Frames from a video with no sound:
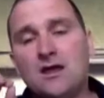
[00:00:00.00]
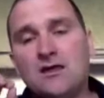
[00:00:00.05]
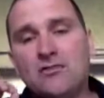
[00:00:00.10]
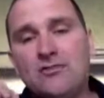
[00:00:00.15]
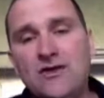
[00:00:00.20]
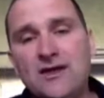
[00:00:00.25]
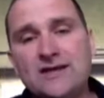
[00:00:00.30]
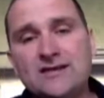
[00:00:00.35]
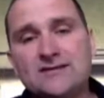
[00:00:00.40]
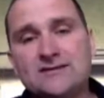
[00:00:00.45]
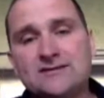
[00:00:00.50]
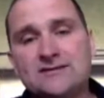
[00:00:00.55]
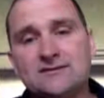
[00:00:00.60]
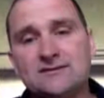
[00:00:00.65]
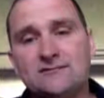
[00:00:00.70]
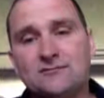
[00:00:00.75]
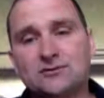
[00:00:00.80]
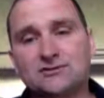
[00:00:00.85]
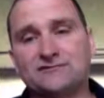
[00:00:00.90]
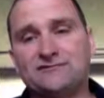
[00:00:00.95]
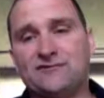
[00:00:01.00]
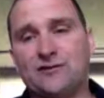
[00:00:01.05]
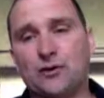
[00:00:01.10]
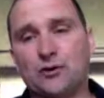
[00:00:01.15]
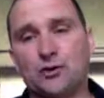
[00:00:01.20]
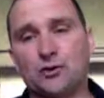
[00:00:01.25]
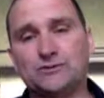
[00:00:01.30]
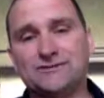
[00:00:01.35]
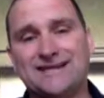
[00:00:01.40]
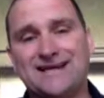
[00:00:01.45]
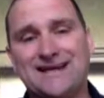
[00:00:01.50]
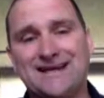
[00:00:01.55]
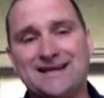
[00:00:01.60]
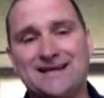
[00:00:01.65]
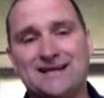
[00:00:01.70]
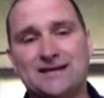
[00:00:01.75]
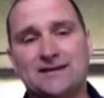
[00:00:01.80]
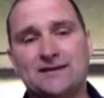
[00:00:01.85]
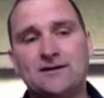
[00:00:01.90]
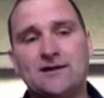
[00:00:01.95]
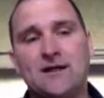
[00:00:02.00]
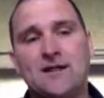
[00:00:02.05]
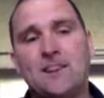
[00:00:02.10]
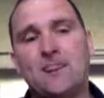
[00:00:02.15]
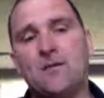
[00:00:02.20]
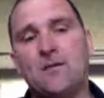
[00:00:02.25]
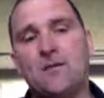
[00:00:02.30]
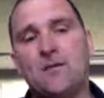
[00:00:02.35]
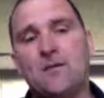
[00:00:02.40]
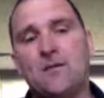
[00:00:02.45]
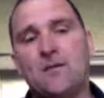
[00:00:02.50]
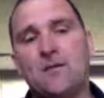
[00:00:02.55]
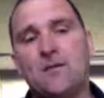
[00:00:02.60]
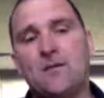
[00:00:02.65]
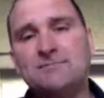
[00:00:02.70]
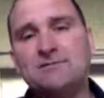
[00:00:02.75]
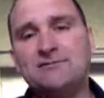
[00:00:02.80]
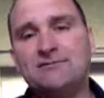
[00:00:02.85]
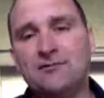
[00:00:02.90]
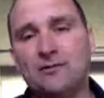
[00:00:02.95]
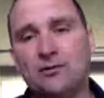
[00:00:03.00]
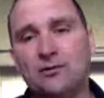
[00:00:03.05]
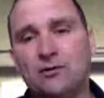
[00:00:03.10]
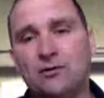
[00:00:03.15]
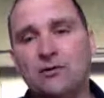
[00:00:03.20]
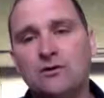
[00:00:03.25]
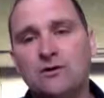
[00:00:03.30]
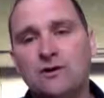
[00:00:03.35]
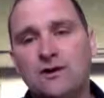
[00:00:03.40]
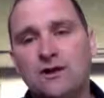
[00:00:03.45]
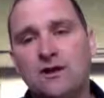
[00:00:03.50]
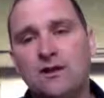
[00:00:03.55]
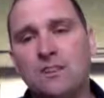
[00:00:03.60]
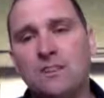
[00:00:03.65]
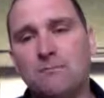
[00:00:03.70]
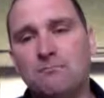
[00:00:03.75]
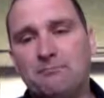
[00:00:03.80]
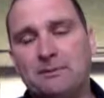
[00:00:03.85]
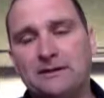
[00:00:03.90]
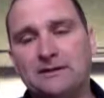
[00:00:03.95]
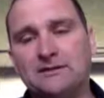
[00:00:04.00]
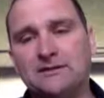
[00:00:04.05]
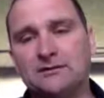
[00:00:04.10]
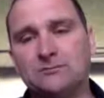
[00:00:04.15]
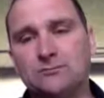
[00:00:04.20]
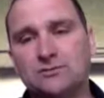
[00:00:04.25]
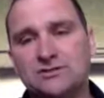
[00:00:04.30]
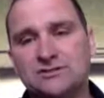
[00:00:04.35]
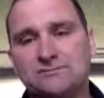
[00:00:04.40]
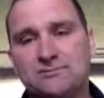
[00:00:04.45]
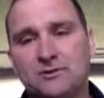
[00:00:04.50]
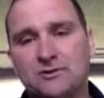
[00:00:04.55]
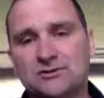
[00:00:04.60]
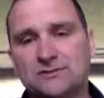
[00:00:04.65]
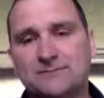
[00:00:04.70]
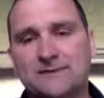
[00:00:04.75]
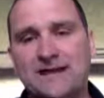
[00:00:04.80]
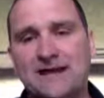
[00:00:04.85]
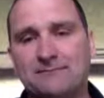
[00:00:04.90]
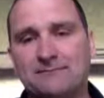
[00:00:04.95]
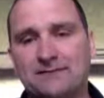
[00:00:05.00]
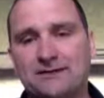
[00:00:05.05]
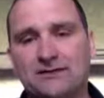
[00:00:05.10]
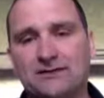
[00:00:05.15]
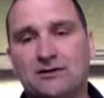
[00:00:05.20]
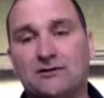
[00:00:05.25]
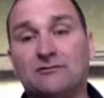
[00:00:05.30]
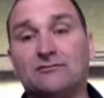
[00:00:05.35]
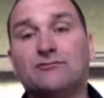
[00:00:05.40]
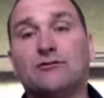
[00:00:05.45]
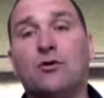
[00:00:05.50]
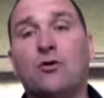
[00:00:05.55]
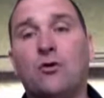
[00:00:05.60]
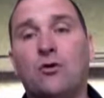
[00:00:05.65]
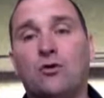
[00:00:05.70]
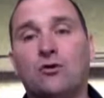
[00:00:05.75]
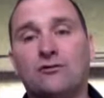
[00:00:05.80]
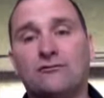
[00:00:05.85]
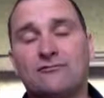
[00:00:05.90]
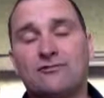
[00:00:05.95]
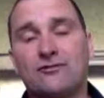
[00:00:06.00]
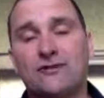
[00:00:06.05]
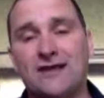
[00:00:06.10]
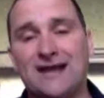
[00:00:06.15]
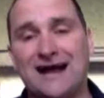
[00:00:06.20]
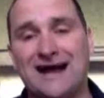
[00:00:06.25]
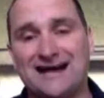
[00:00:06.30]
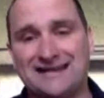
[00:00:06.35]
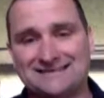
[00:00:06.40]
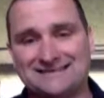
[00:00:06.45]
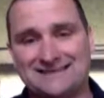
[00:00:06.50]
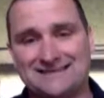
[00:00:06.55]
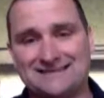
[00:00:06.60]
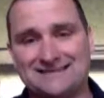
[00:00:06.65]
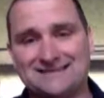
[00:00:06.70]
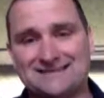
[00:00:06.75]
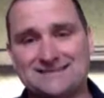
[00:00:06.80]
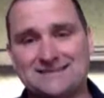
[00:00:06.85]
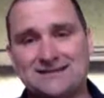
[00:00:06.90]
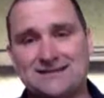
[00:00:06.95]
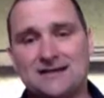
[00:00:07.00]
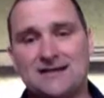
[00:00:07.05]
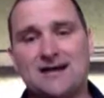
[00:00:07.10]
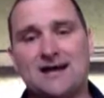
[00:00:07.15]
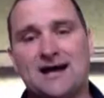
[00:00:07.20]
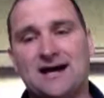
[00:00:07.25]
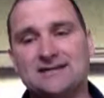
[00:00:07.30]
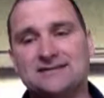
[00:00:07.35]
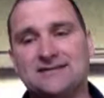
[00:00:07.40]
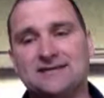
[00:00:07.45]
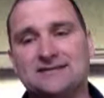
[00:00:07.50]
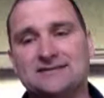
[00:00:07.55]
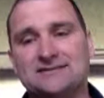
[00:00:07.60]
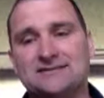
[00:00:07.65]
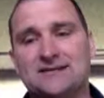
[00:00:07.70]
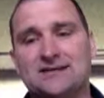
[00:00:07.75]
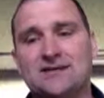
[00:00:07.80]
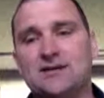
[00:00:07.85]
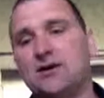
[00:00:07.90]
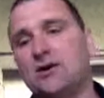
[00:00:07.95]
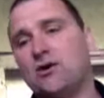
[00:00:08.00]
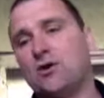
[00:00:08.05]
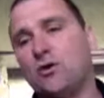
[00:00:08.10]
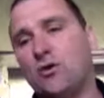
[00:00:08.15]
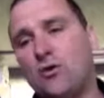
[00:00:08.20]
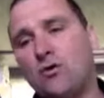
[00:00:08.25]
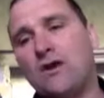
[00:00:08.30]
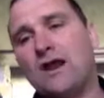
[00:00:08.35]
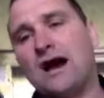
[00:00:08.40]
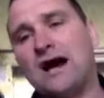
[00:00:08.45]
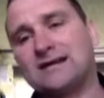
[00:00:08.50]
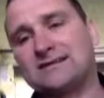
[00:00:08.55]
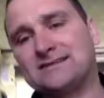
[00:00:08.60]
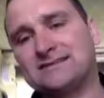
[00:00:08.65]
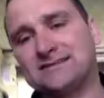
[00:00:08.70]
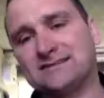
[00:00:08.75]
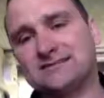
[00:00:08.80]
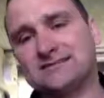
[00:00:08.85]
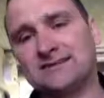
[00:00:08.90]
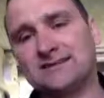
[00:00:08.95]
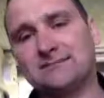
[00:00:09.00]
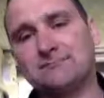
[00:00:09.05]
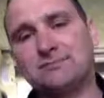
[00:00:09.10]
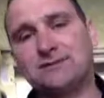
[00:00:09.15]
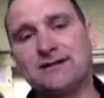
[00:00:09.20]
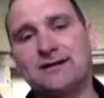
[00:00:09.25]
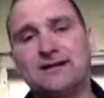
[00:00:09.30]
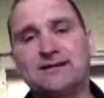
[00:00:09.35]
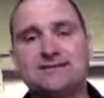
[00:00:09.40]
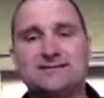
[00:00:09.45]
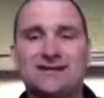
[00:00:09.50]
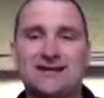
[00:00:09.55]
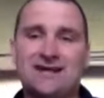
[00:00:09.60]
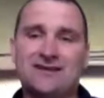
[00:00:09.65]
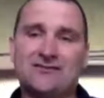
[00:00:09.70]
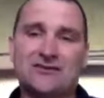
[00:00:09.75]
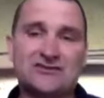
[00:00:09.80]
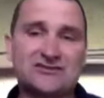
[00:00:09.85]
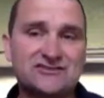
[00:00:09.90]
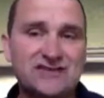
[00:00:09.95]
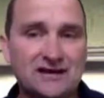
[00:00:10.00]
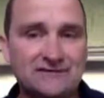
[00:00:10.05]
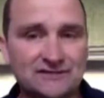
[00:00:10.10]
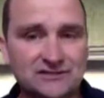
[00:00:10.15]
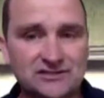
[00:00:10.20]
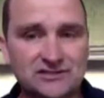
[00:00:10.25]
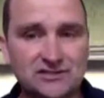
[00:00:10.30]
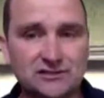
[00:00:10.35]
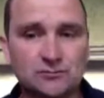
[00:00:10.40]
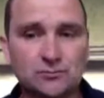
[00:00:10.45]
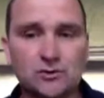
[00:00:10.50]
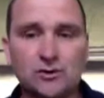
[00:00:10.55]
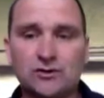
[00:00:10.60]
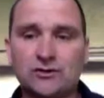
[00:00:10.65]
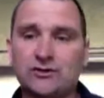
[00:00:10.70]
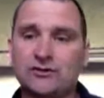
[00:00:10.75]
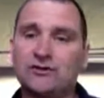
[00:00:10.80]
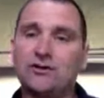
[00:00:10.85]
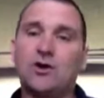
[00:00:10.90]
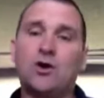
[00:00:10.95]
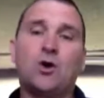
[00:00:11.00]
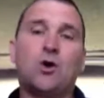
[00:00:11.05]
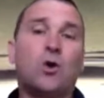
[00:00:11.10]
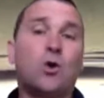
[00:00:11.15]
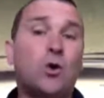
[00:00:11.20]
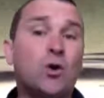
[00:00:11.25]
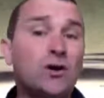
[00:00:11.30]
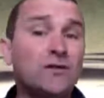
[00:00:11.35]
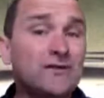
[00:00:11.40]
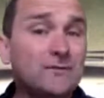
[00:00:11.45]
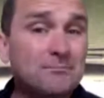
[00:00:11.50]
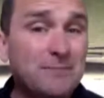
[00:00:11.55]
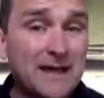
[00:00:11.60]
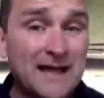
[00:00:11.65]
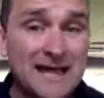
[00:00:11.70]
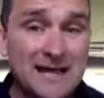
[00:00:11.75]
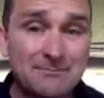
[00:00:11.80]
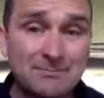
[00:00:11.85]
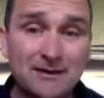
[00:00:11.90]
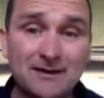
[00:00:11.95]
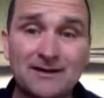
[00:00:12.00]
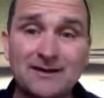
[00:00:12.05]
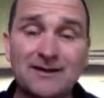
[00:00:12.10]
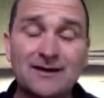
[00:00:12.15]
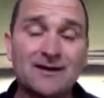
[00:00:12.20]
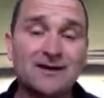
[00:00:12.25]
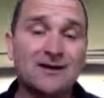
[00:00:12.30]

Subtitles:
This was a photo taken the Monday before the building was supposed to be emptied of all of the assets. As you can see, all the assets are still in place, the staff are still working, all of the paper